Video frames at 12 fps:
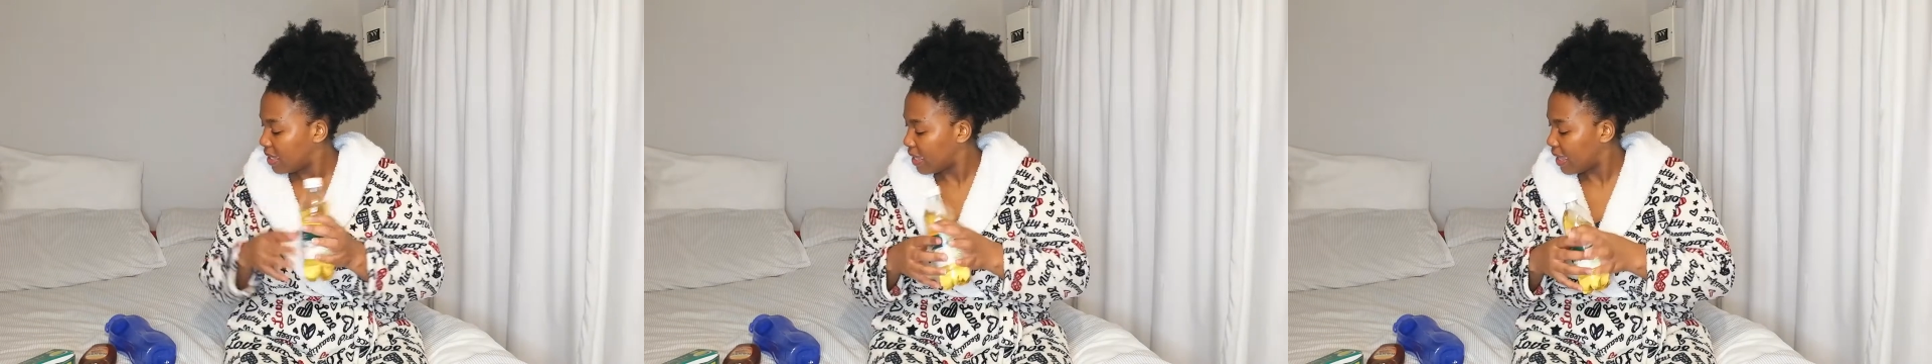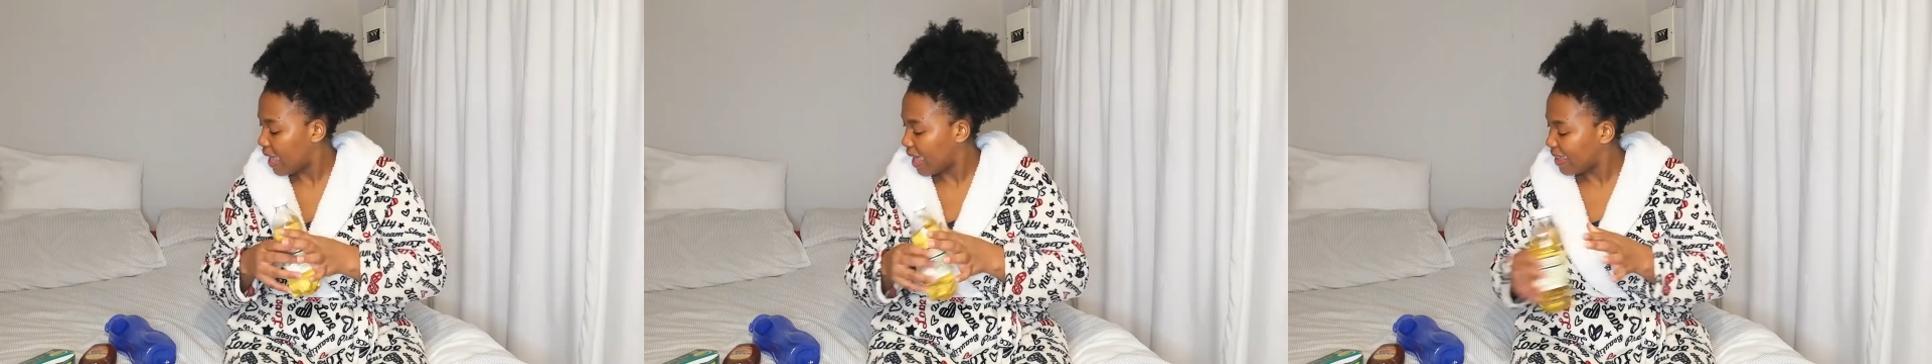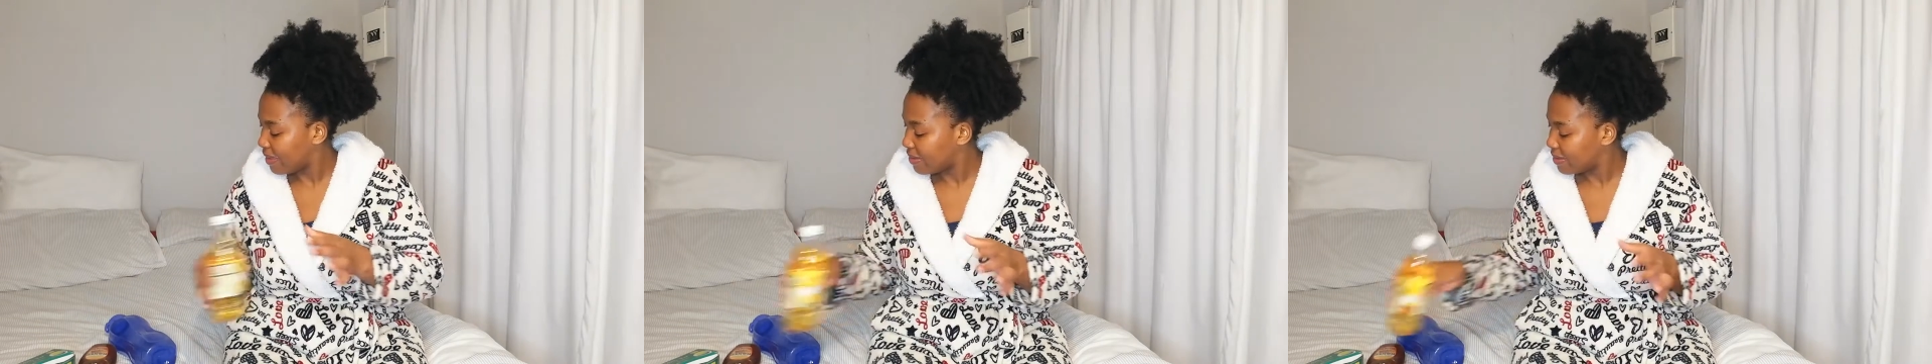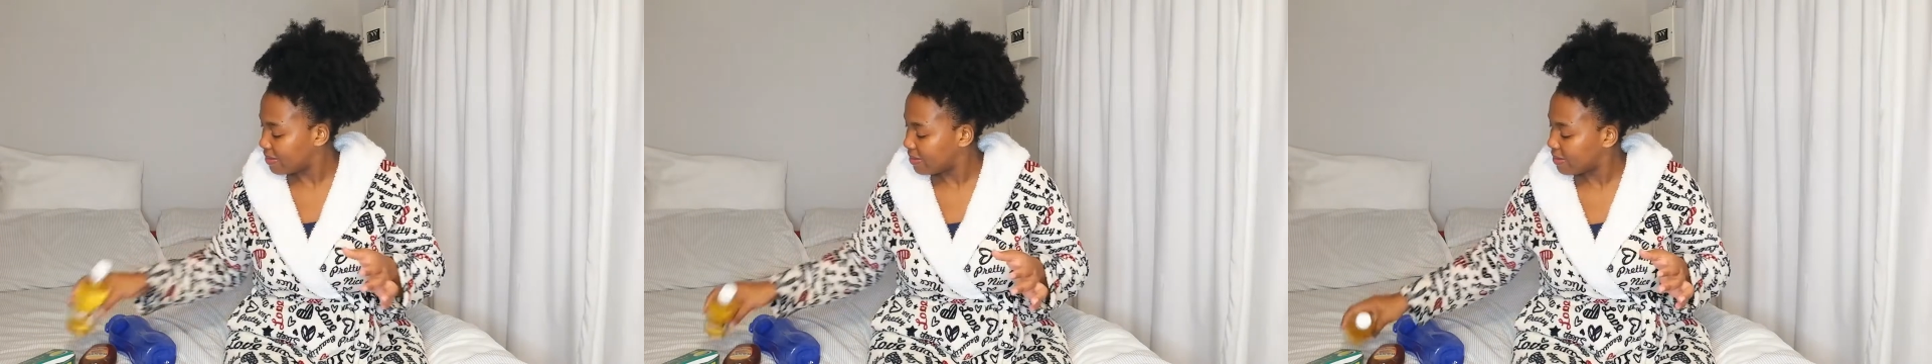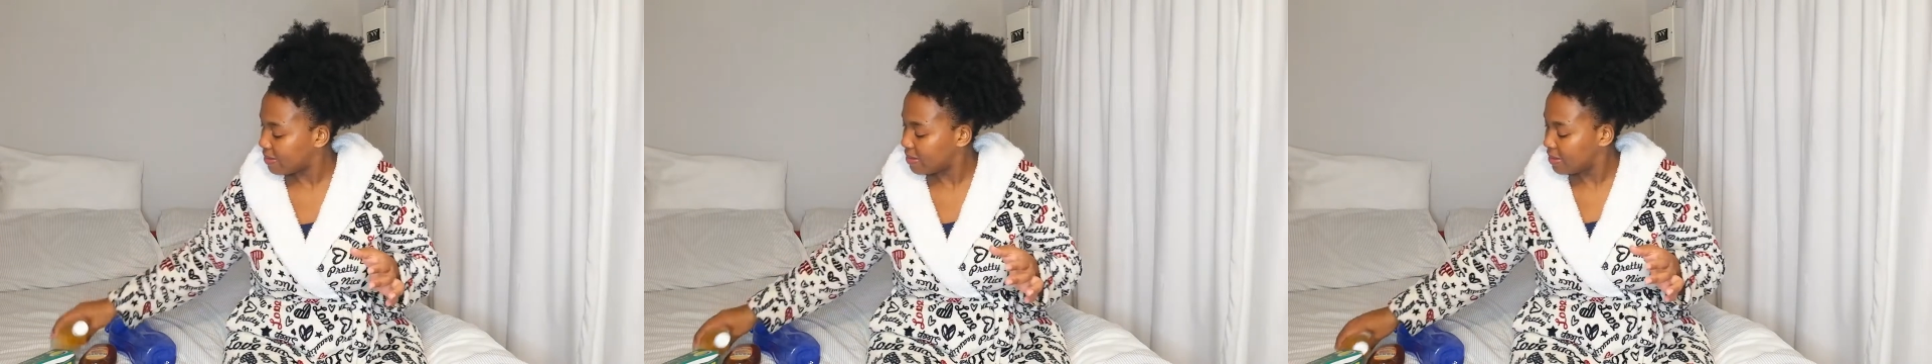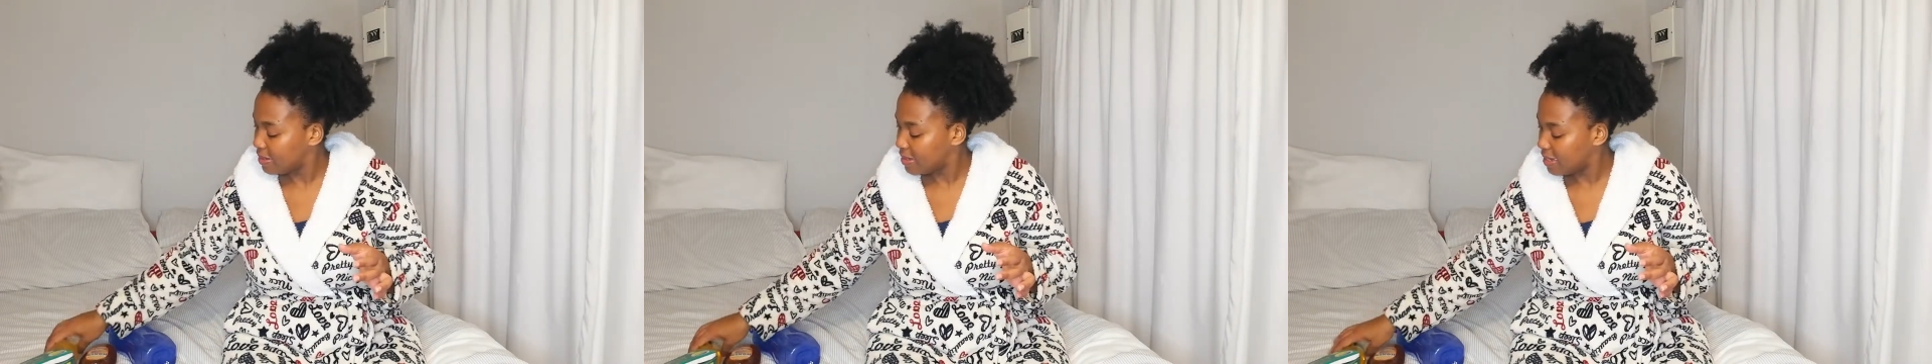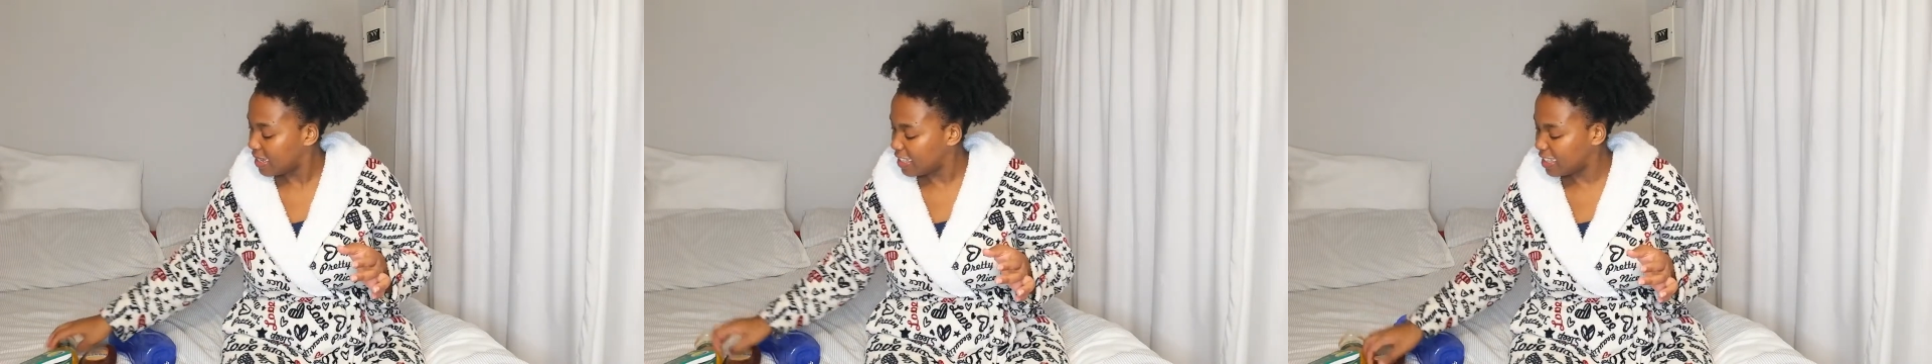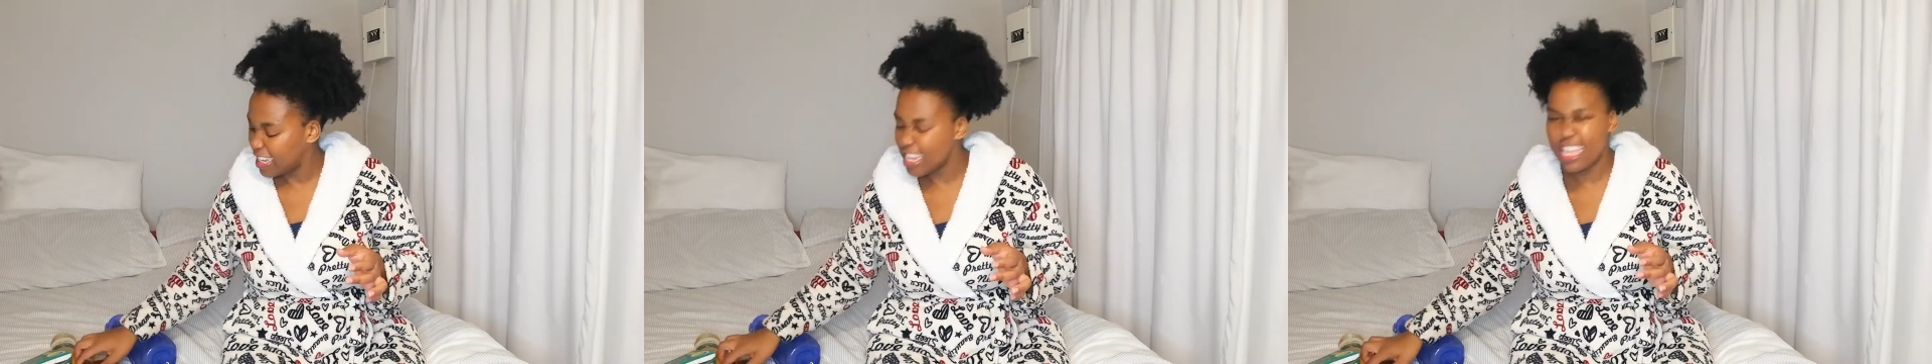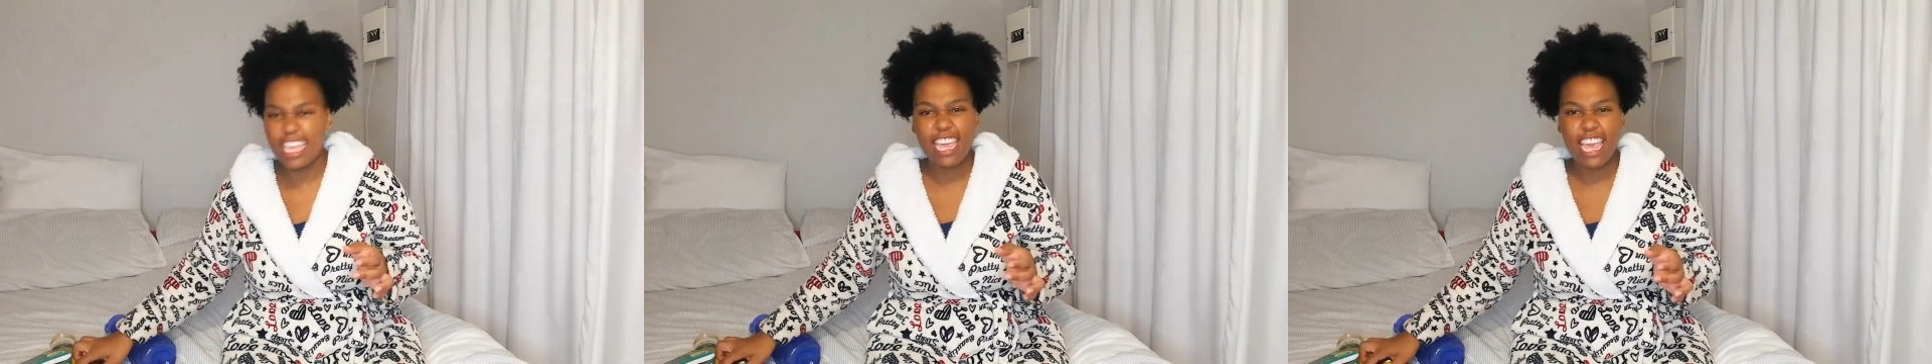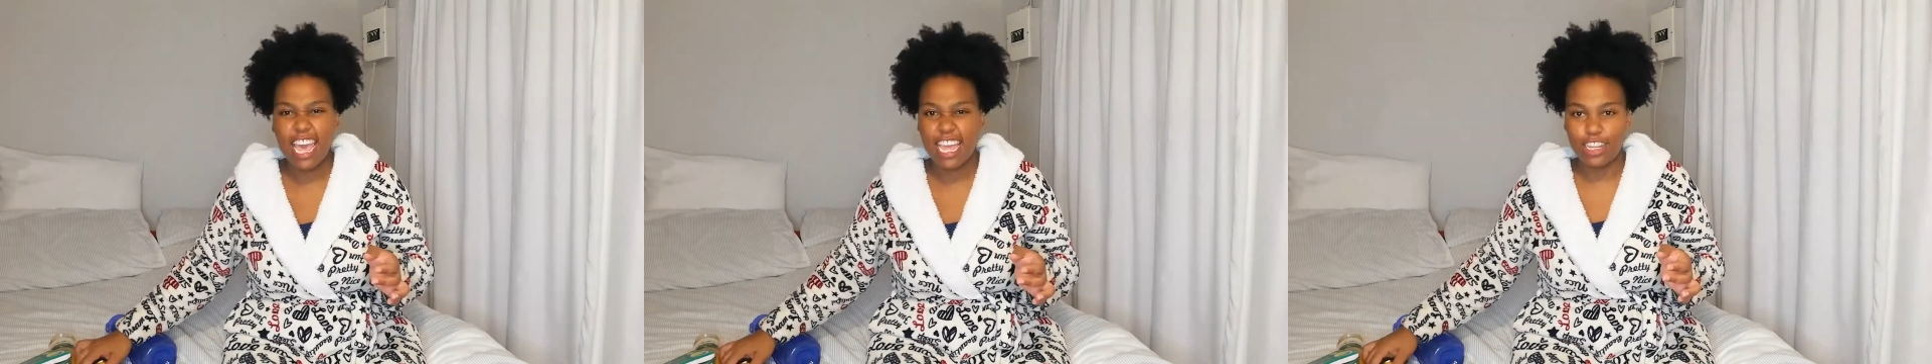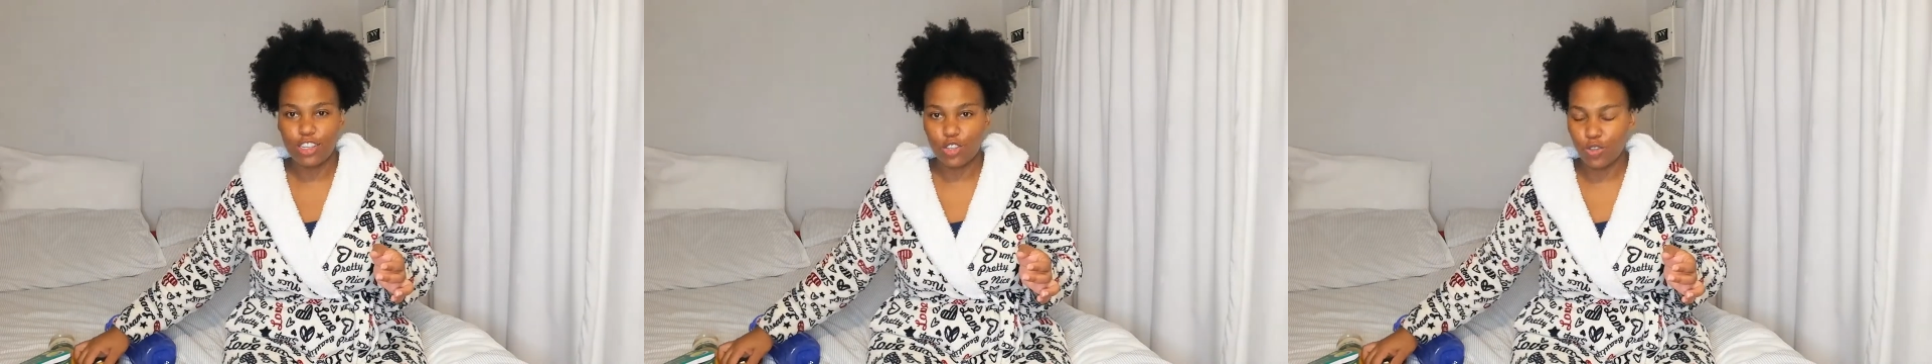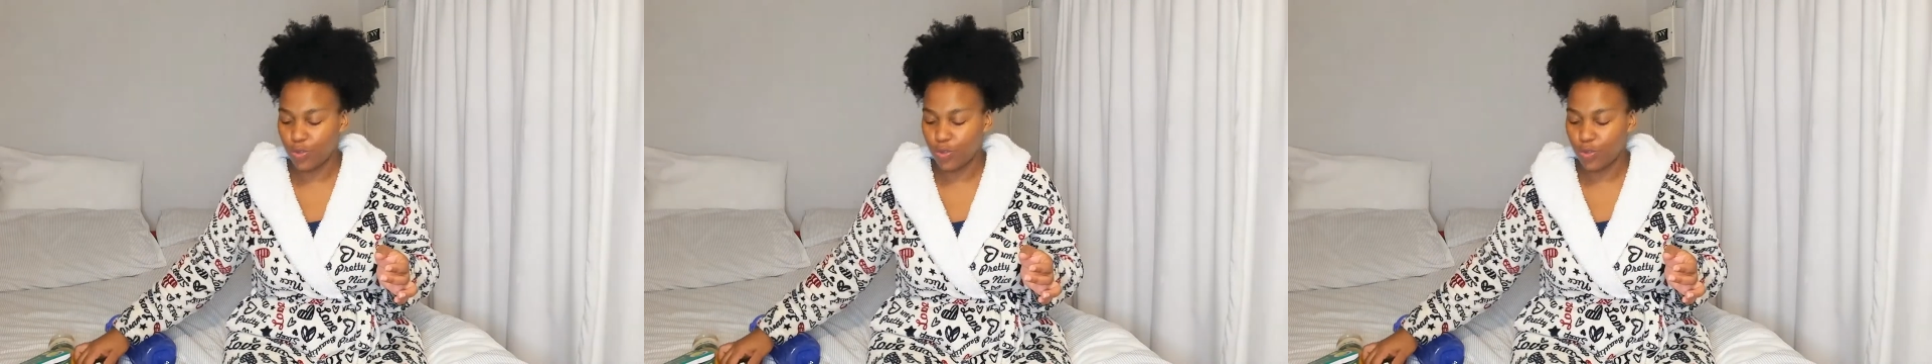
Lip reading: yeah, tasty nyana.